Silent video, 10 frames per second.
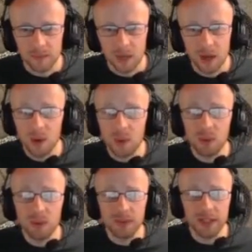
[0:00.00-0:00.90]

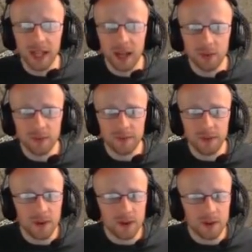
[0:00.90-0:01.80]
Oh, they held
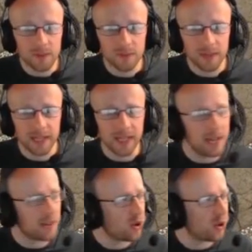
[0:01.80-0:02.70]
firm. They can
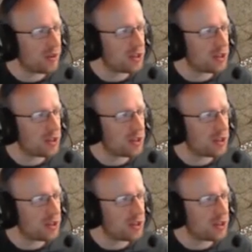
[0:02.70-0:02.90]
hear the call of the